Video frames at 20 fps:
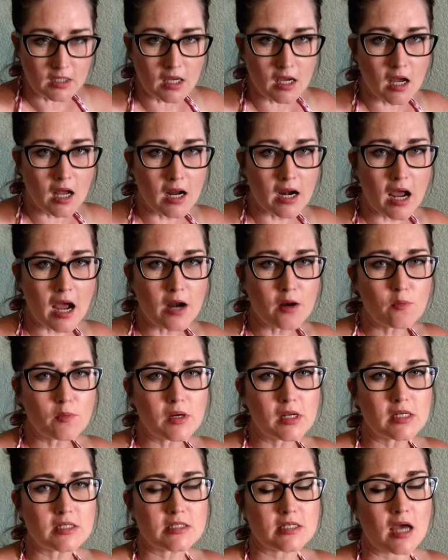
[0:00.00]
And I don't
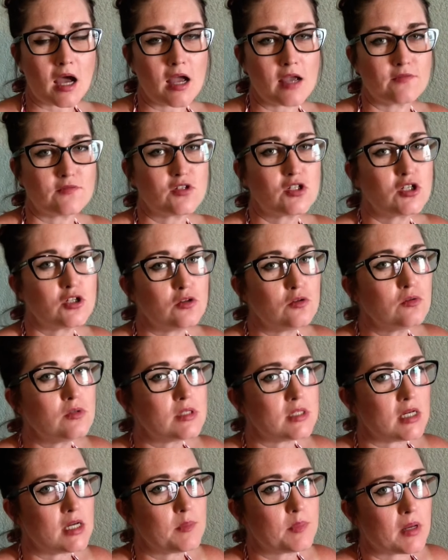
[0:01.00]
want to dive too
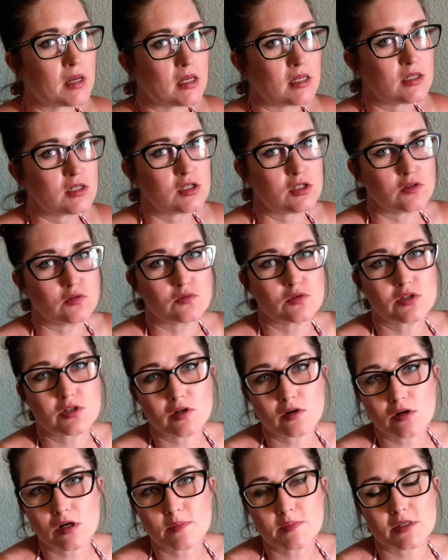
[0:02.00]
deep into
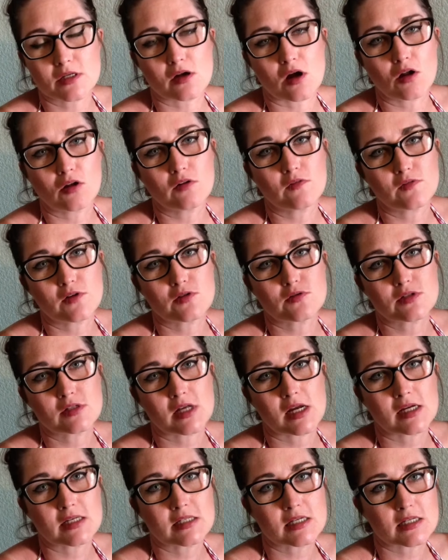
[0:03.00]
syrups and all of those
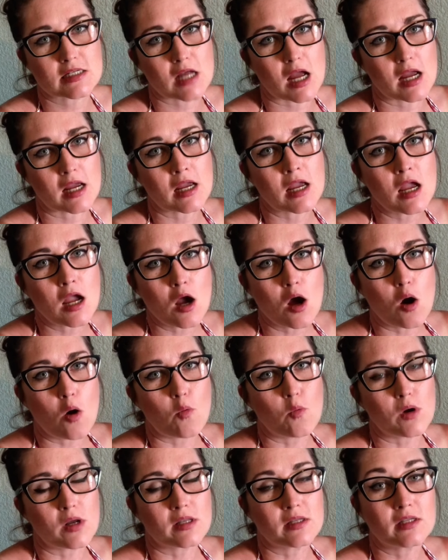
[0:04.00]
things because I
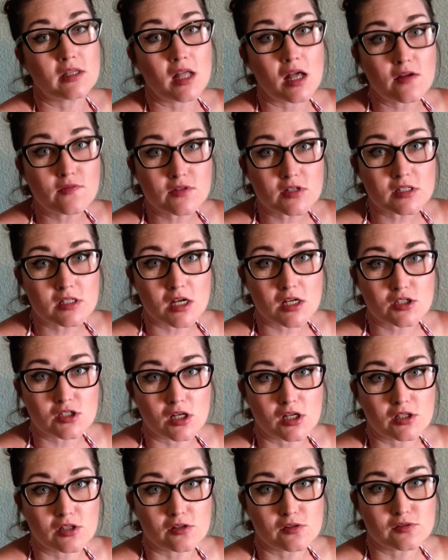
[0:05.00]
would love to touch
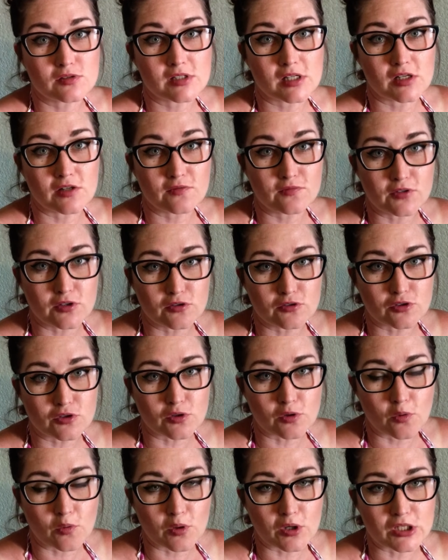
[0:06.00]
on those in a future
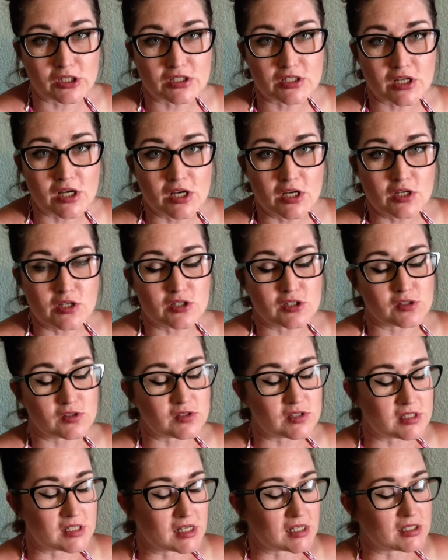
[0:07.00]
course. So
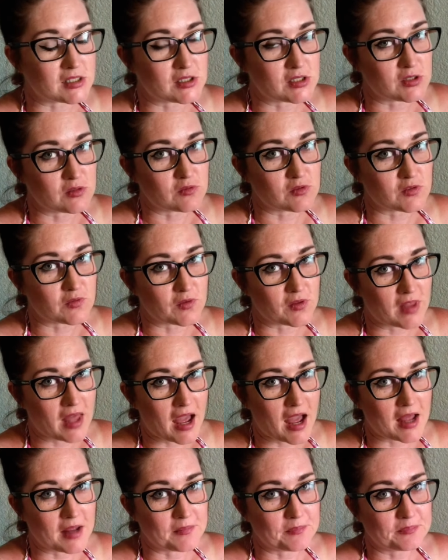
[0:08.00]
stay tuned for
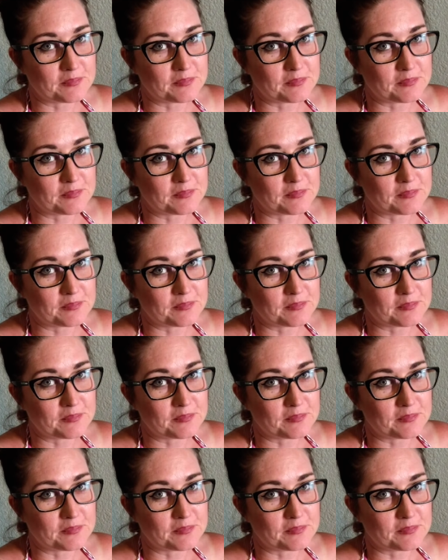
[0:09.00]
that.